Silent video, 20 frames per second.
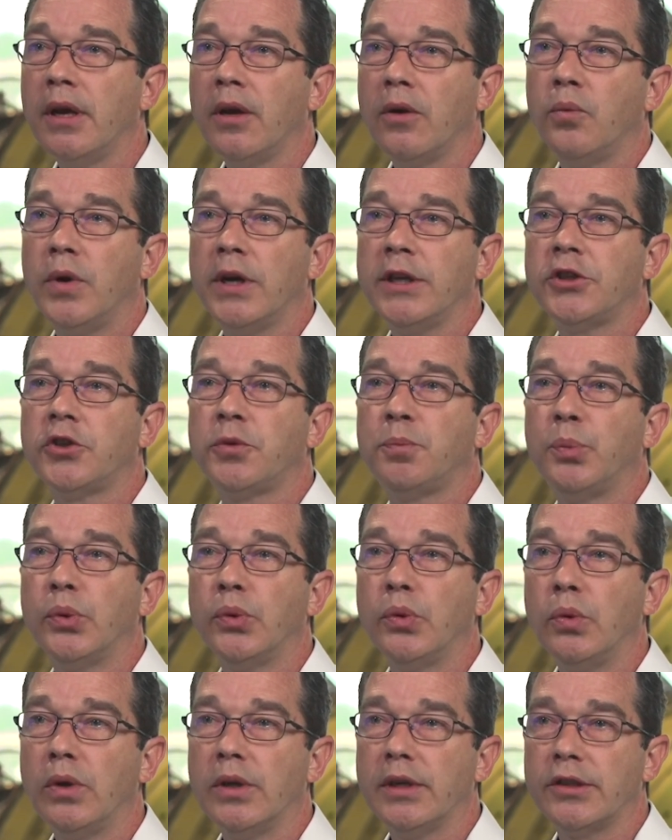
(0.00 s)
which
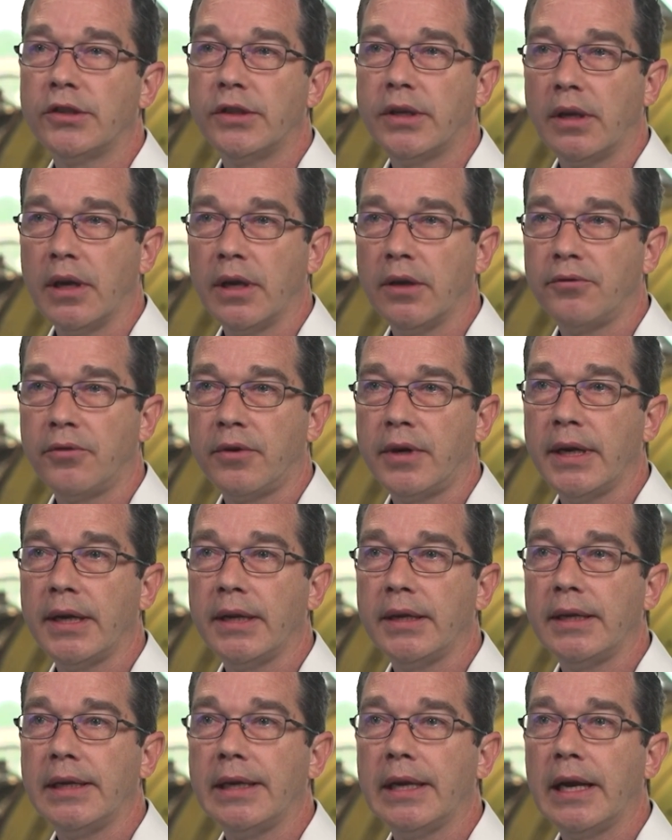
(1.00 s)
spool is
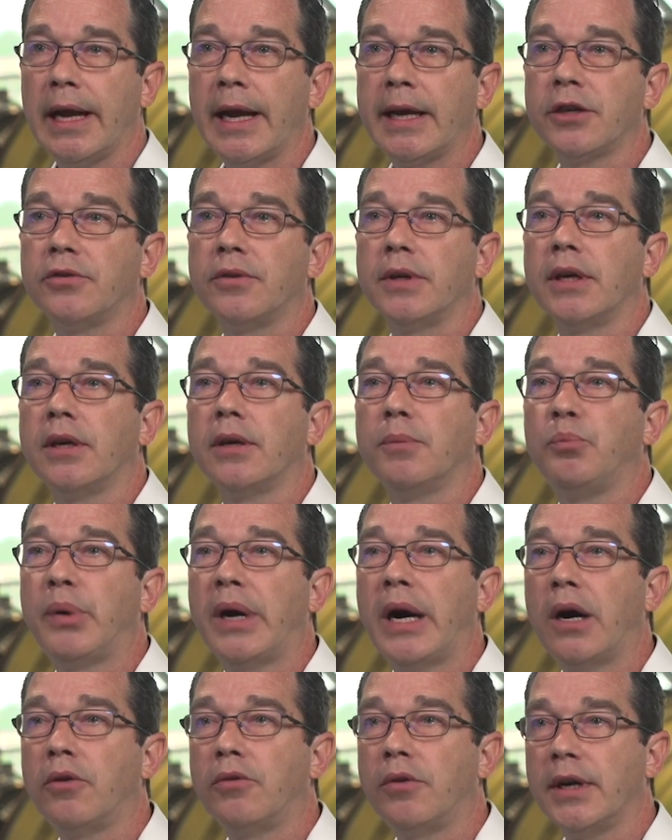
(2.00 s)
delivering the electric
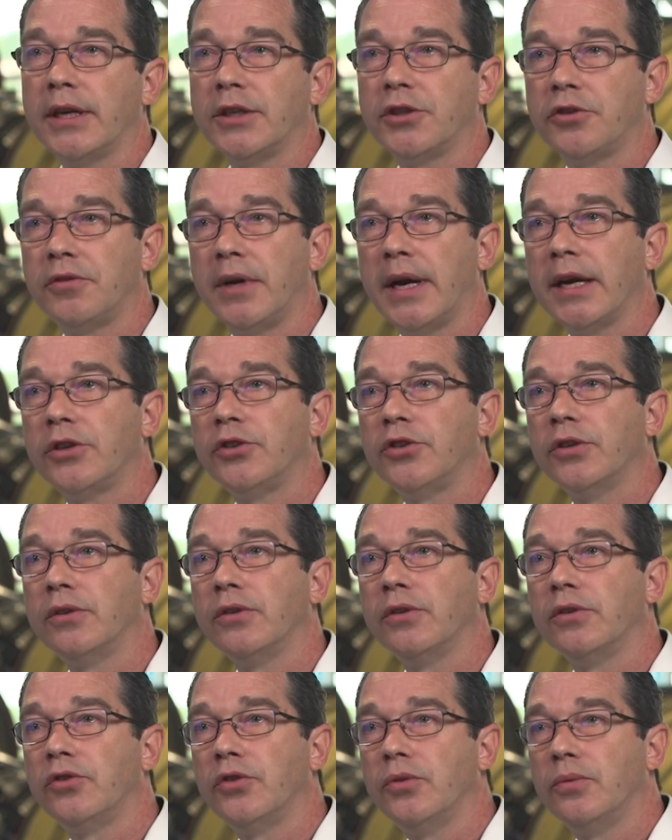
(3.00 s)
power
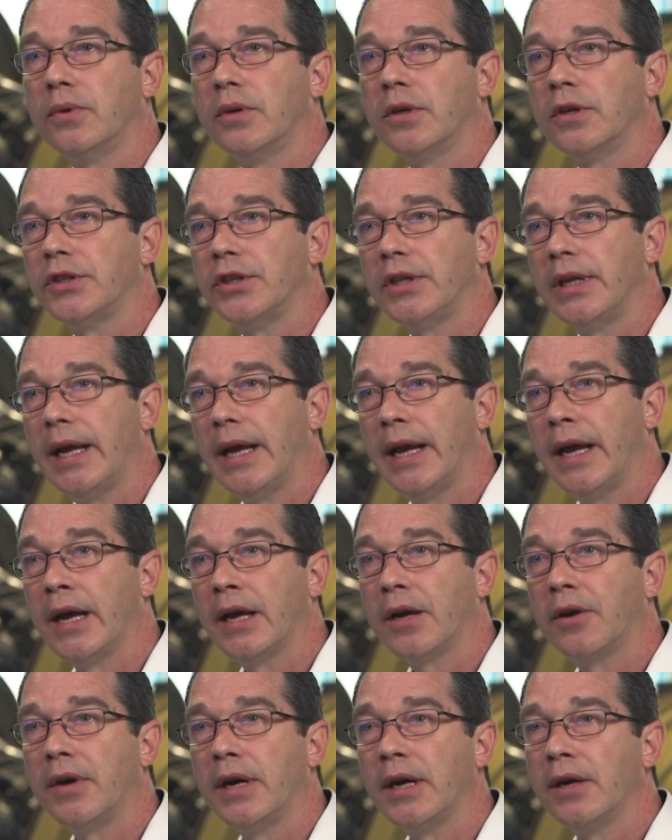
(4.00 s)
extraction towards the
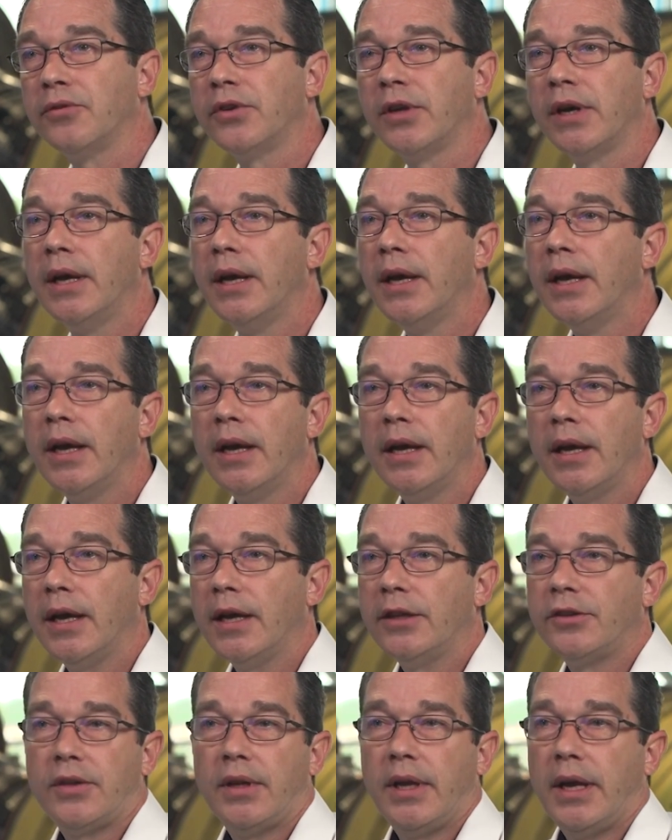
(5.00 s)
aircraft
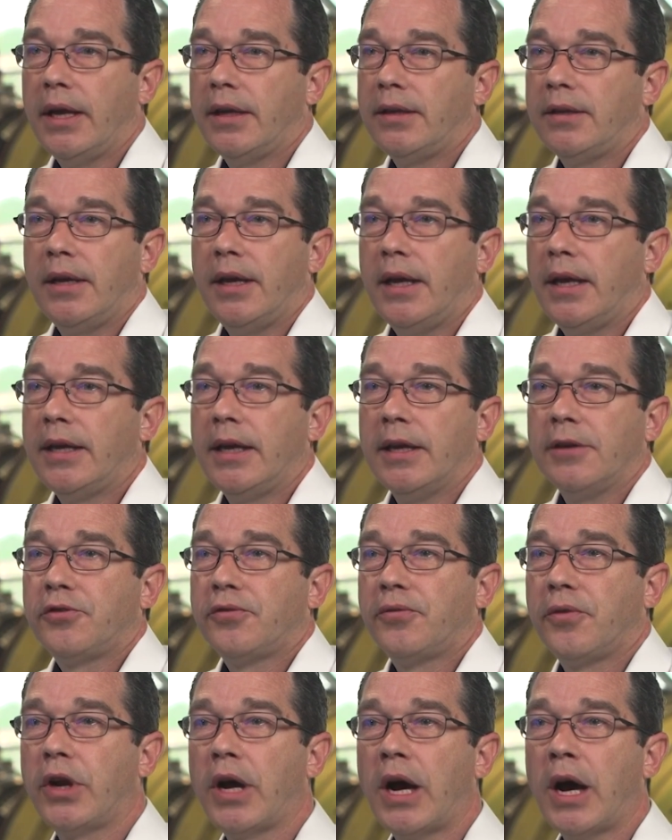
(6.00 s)
it, it, it gives
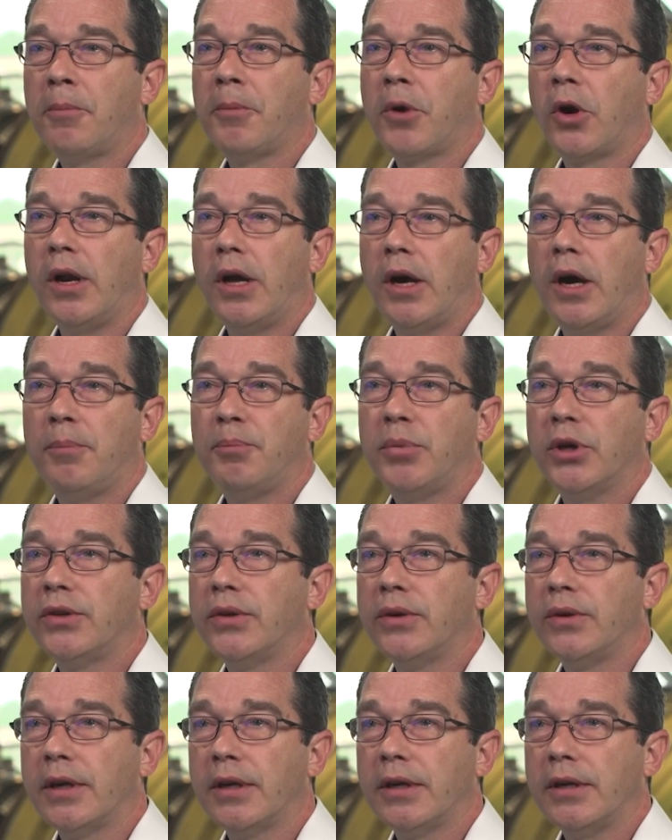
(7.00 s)
phenomenal
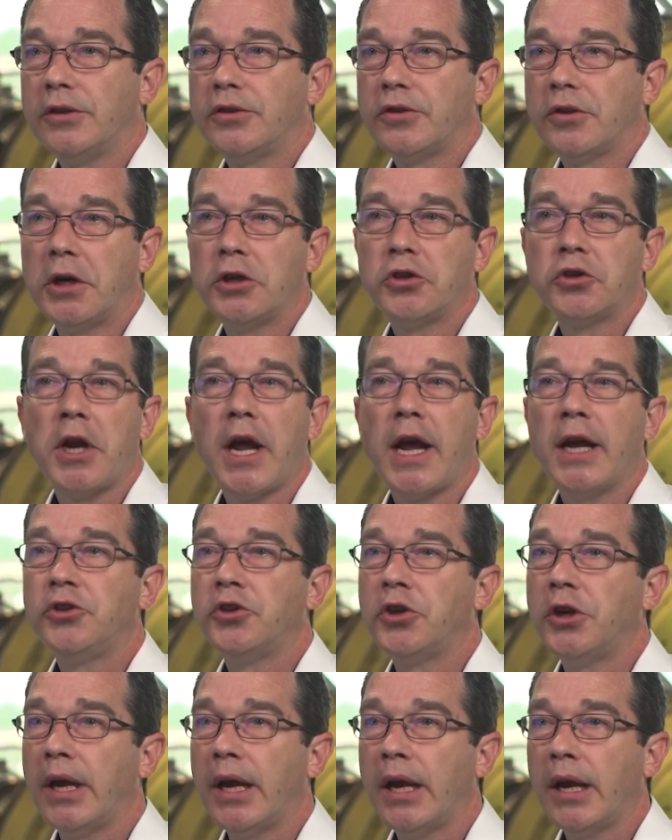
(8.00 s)
opportunity. So as an
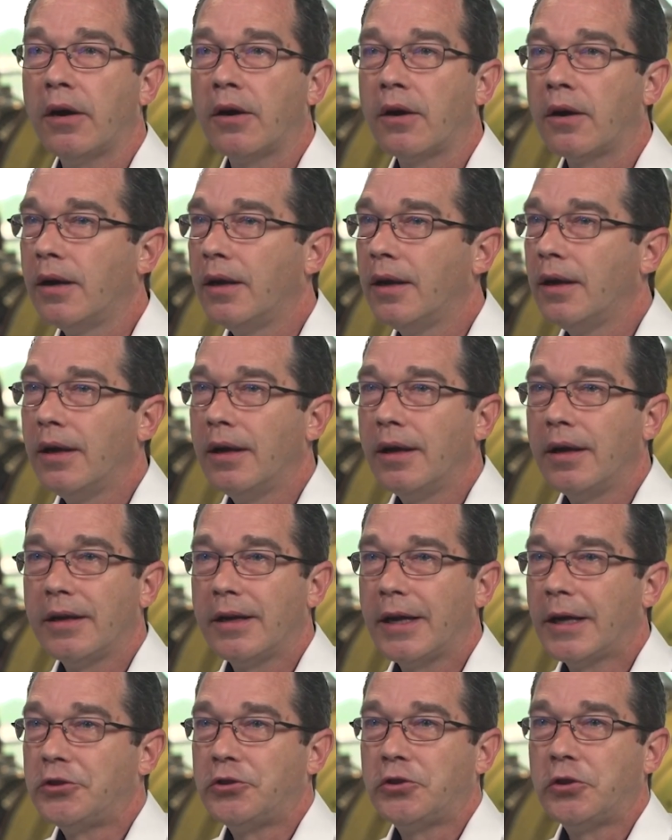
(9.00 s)
engineer,
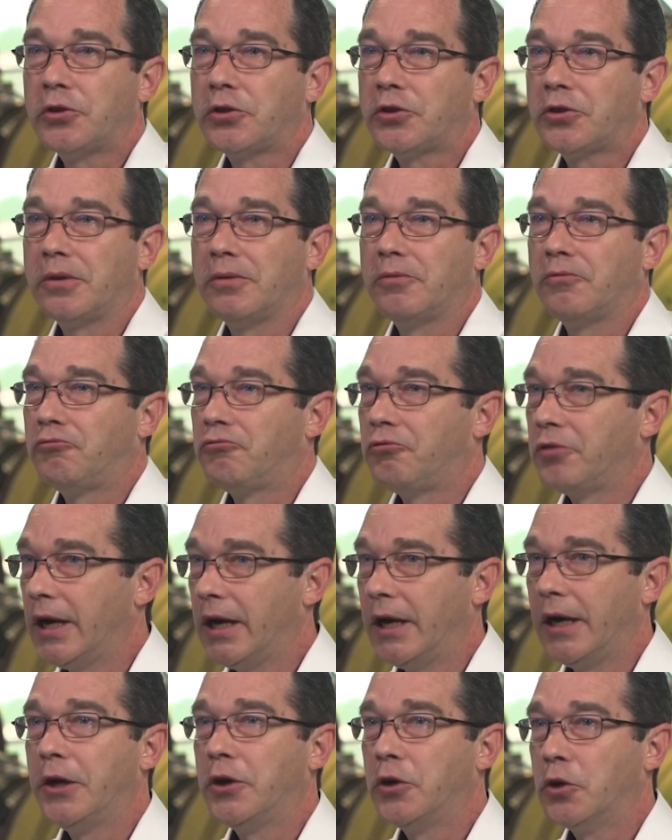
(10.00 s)
that's just
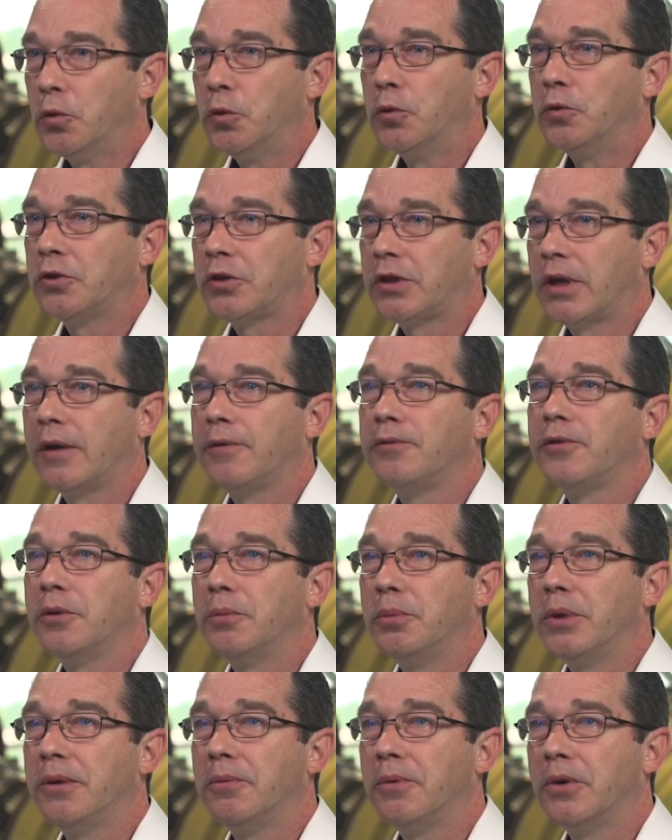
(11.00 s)
really cool stuff
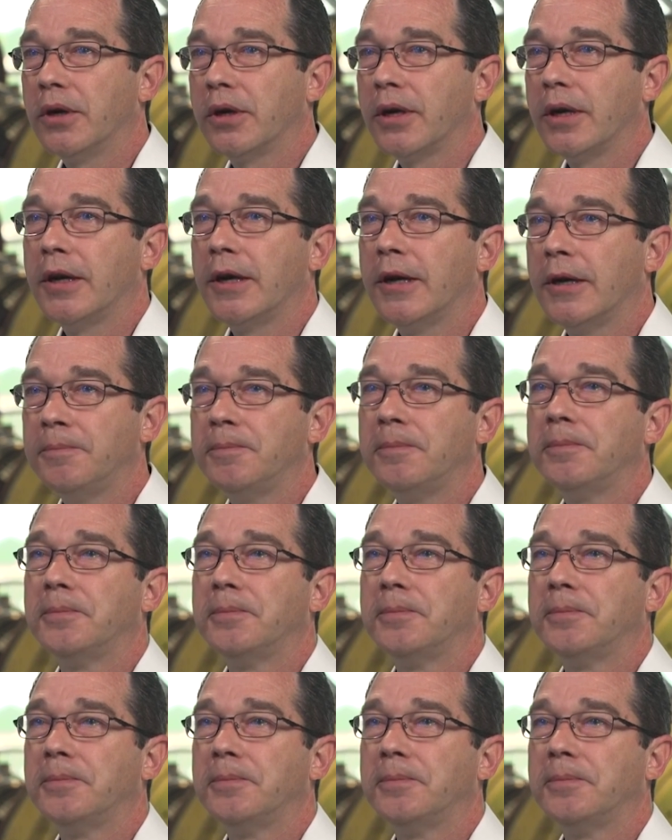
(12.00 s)
to be working on.